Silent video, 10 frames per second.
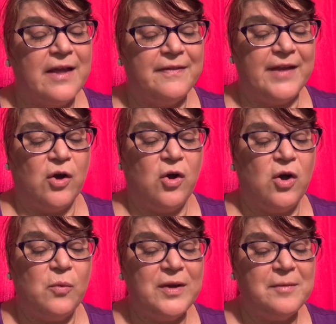They
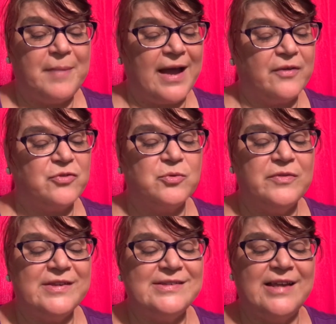all went back through
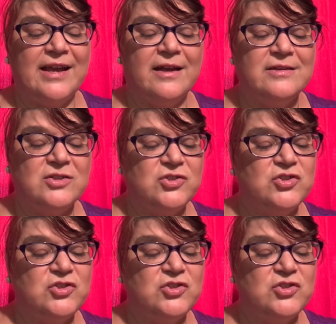the sand